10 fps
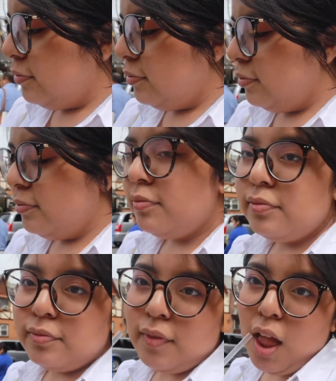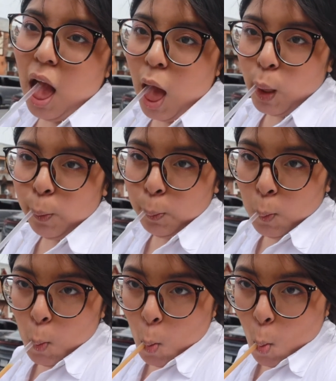
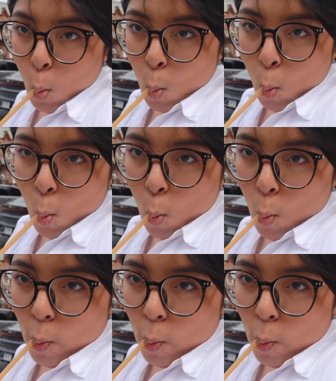[no speech]